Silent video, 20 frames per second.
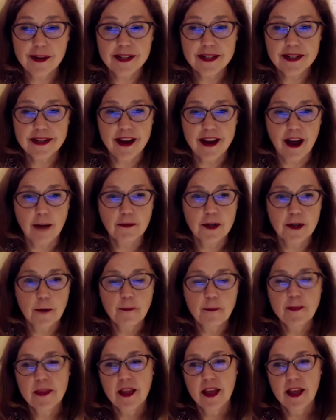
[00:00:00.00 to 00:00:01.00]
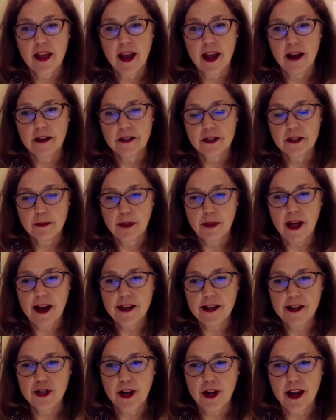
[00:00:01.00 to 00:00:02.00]
stopped. And in supply
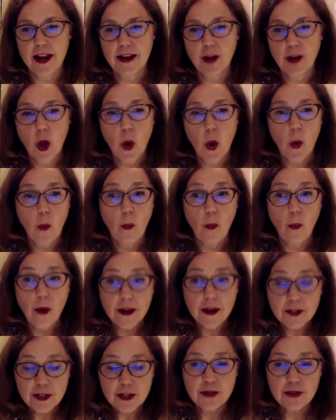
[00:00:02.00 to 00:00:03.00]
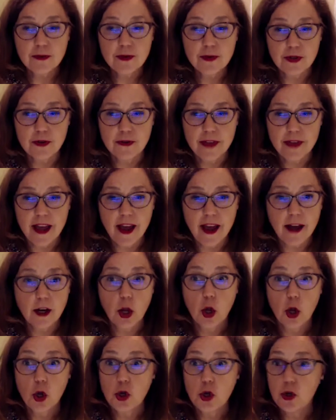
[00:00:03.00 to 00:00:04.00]
chain, once you do that,
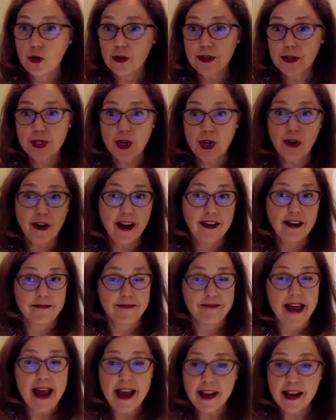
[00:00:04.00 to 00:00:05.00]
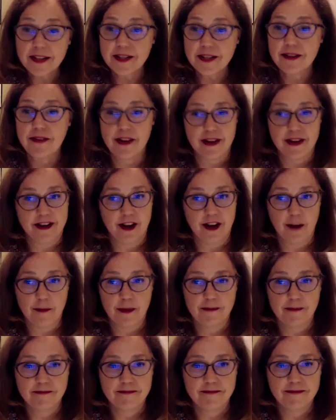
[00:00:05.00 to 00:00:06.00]
you just create a massive hiccup
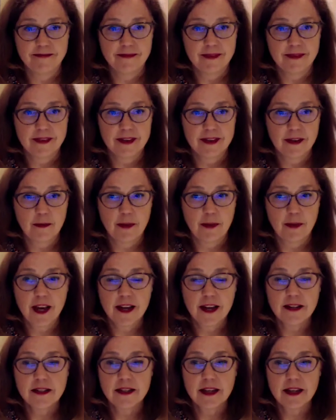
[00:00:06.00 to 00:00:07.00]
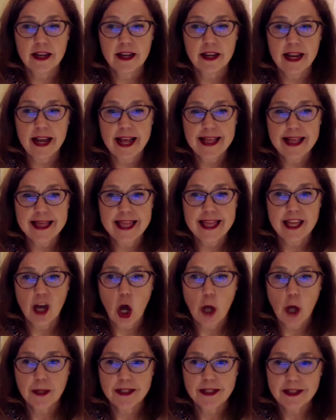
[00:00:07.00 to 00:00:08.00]
because
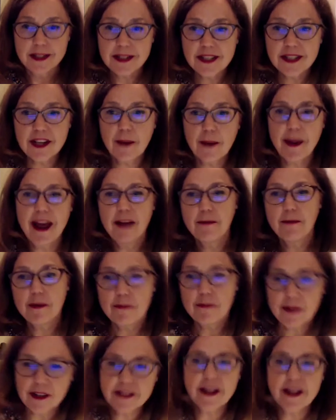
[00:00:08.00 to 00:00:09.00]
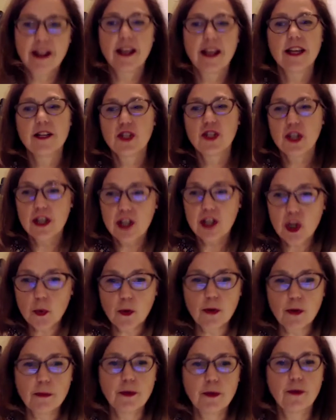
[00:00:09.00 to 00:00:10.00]
the system had been built on
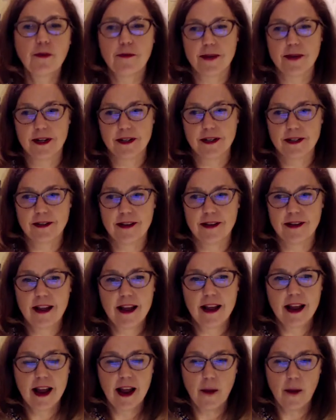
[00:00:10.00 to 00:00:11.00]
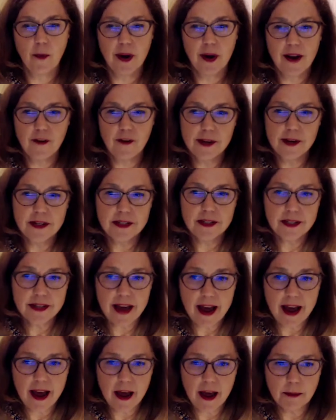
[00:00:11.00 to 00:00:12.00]
continual movement. And when everybody
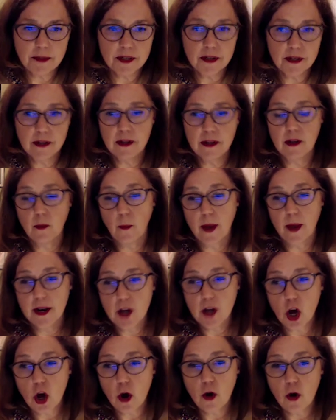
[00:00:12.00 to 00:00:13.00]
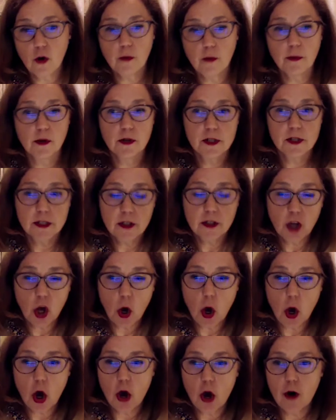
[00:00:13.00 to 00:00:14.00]
stopped and went home or didn't go
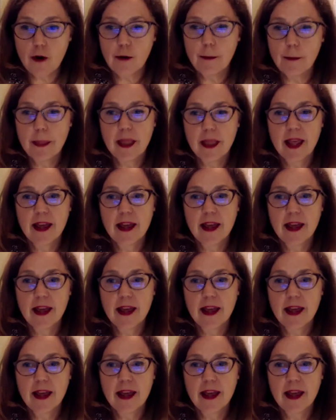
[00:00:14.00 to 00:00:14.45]
home